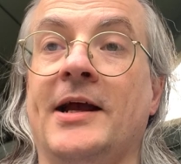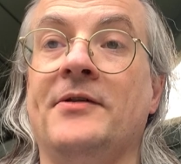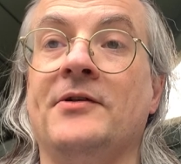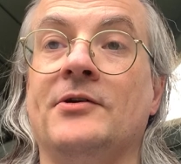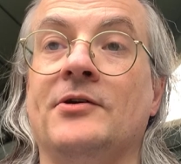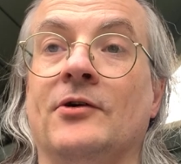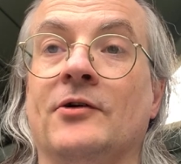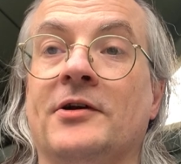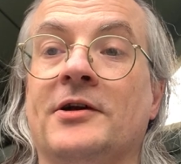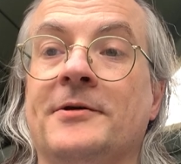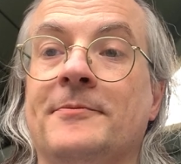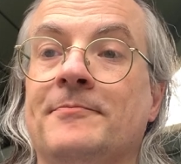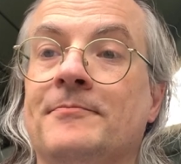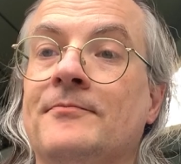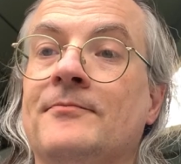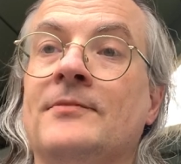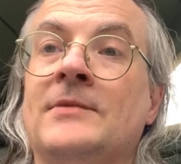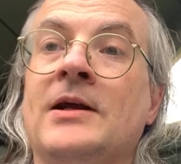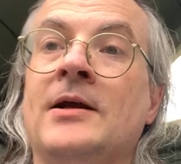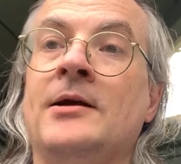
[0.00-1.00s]
in the Nook.
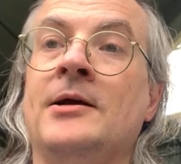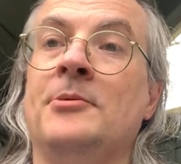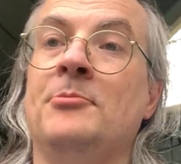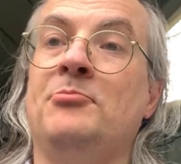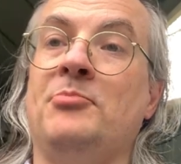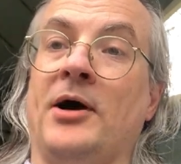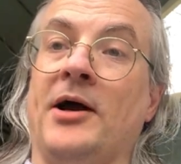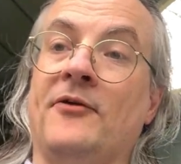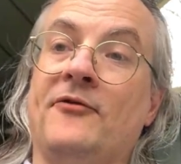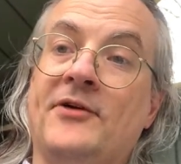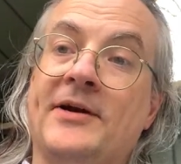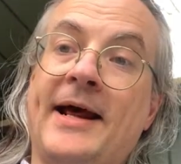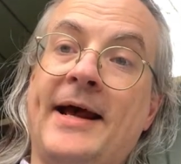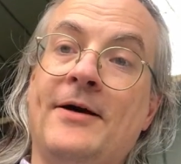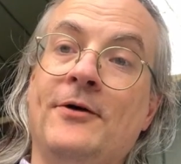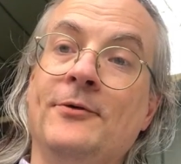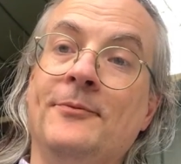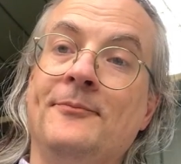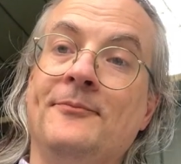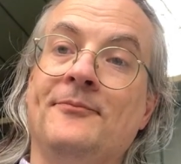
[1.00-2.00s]
Bye for
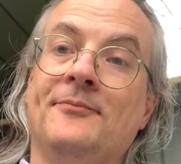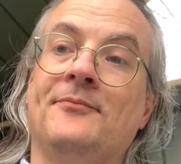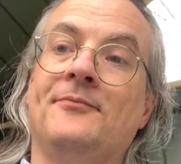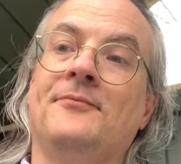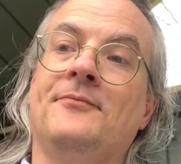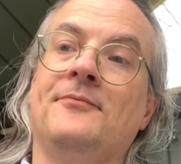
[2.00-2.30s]
now.